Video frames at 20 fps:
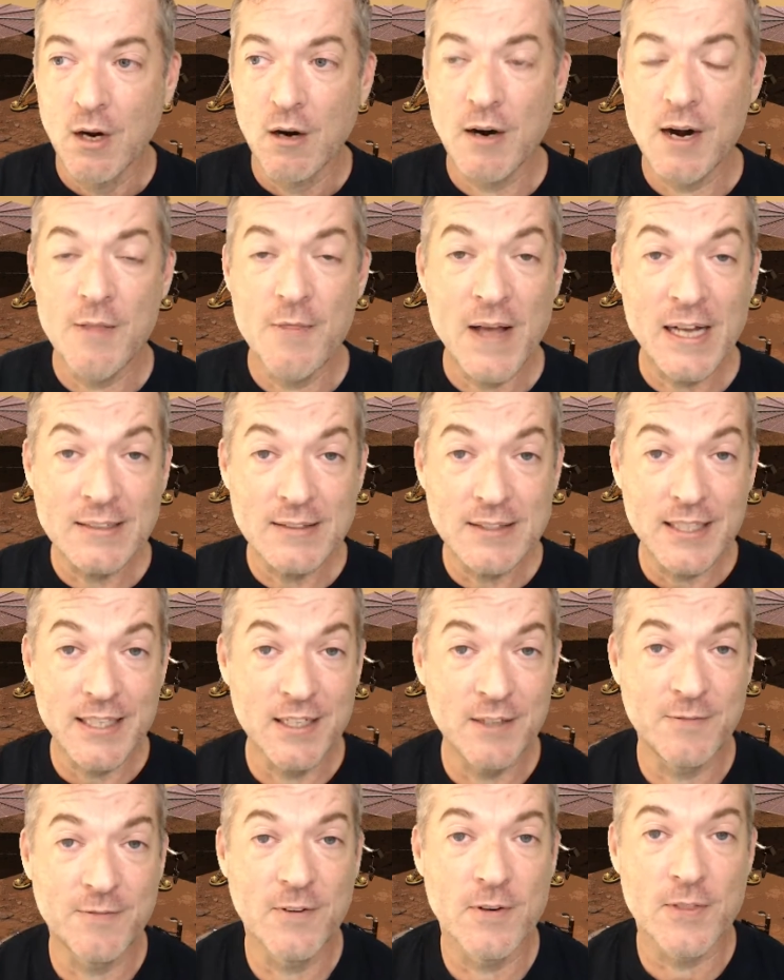All right, that's
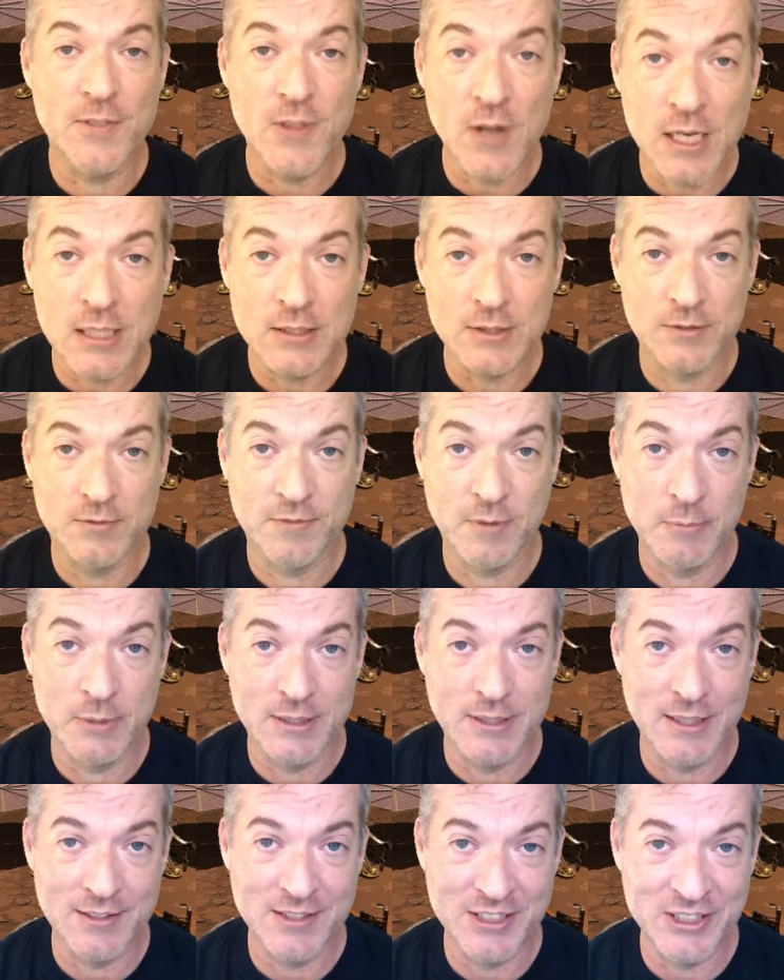it for Thoughts from a
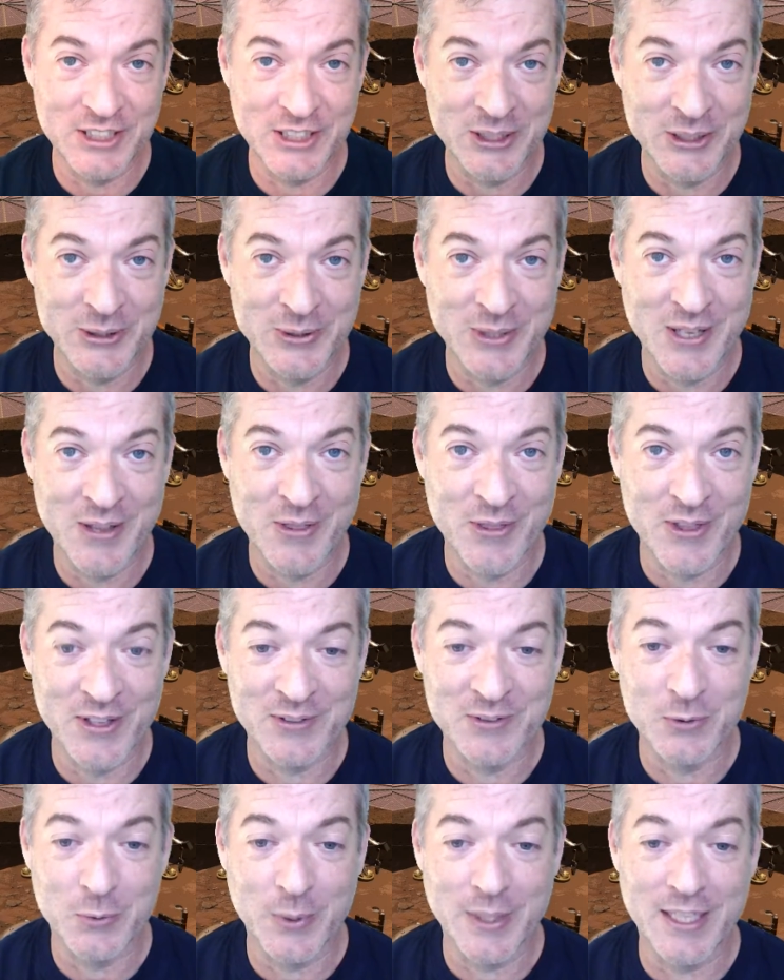Dizzy Dude
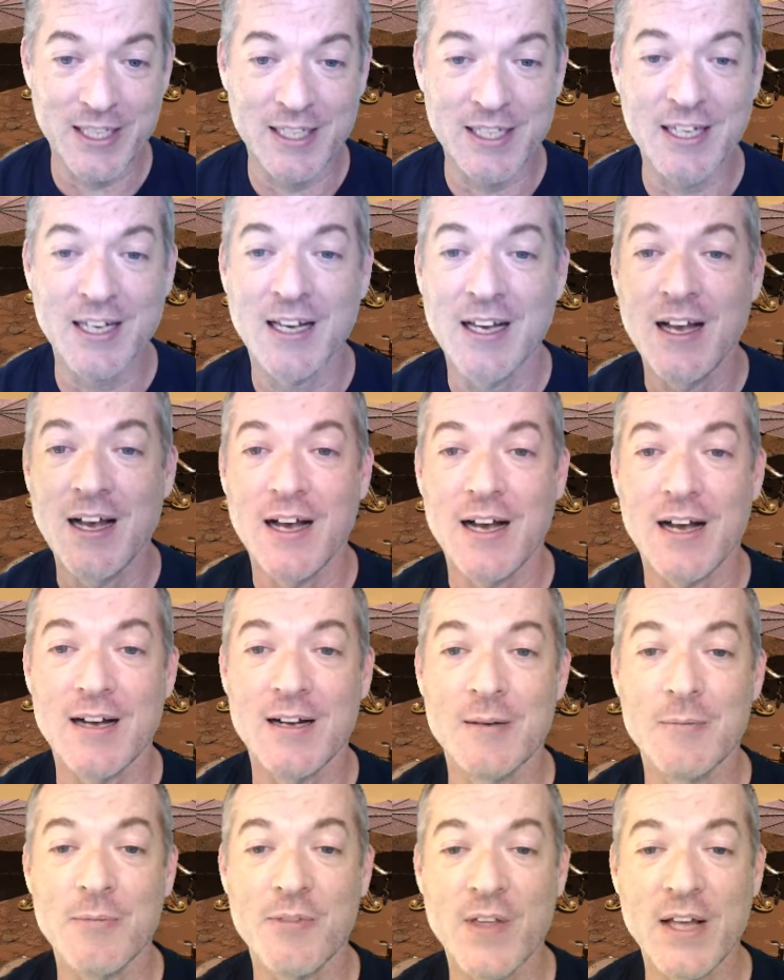this week.
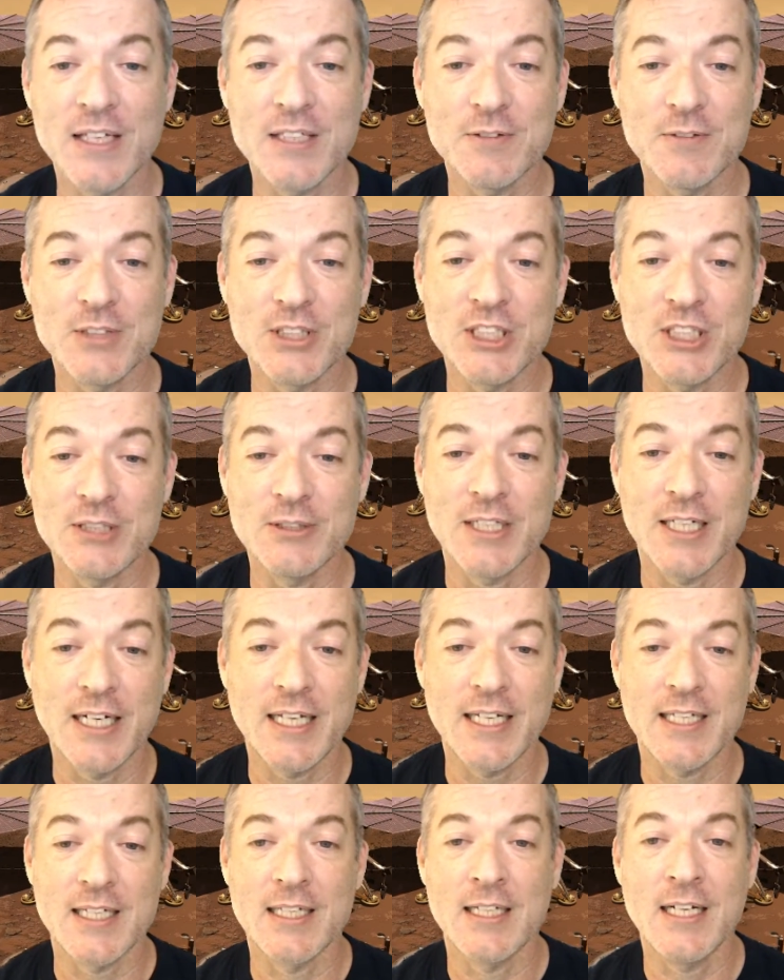Thanks for tuning
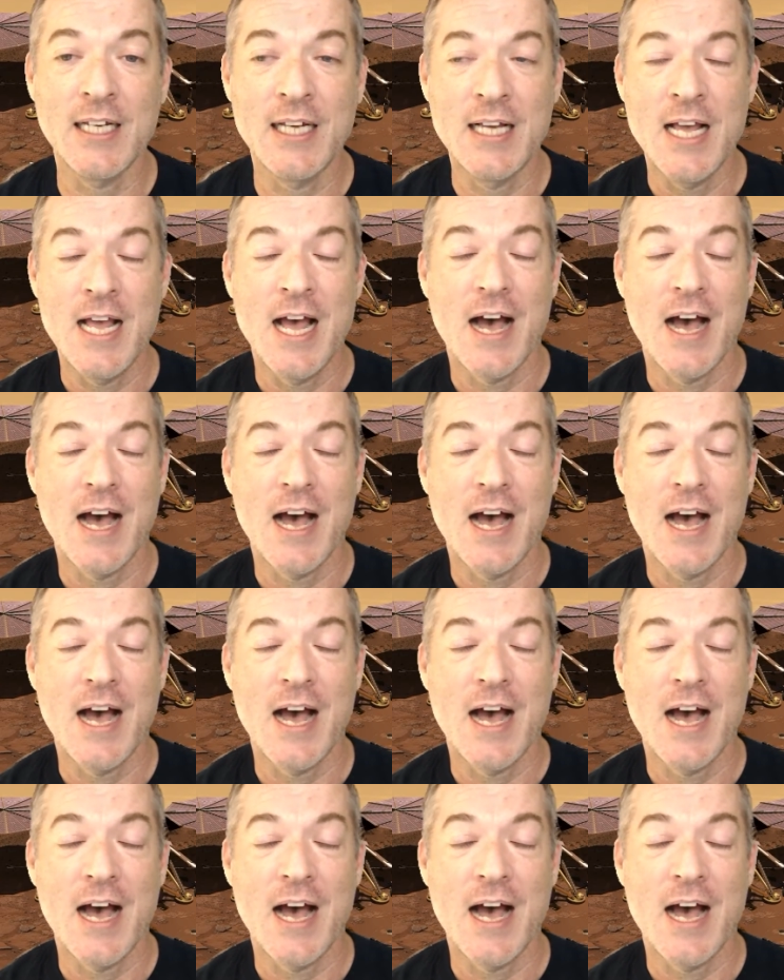in.